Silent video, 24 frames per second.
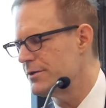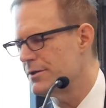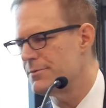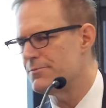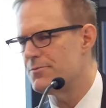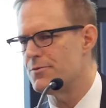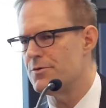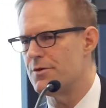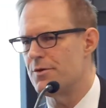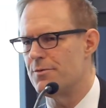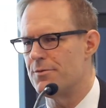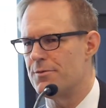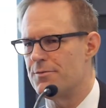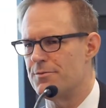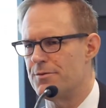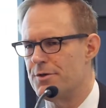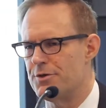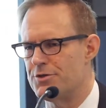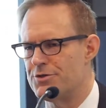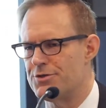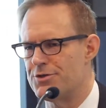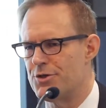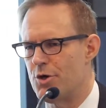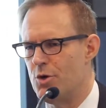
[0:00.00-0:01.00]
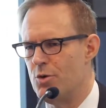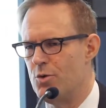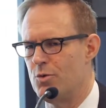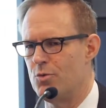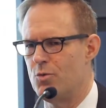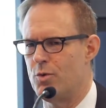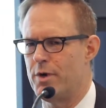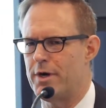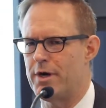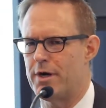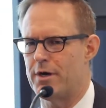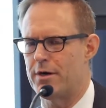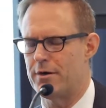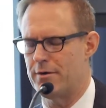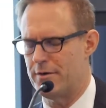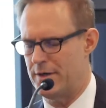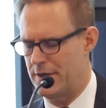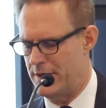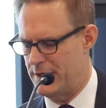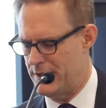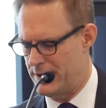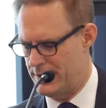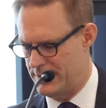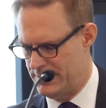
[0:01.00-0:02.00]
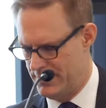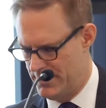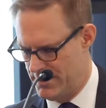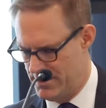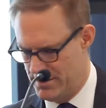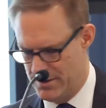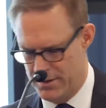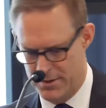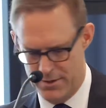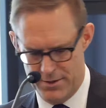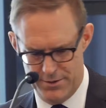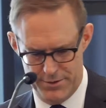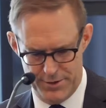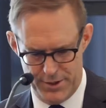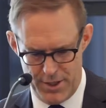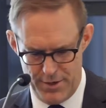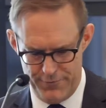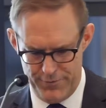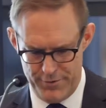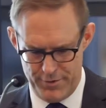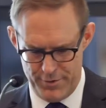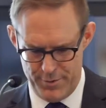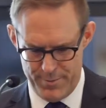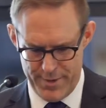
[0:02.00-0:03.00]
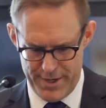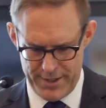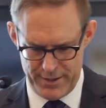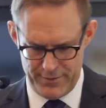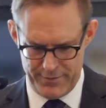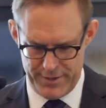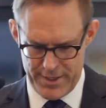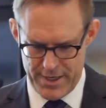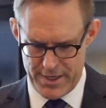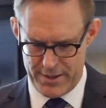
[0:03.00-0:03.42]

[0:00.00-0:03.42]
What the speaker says: The zone where the governor of the Bank of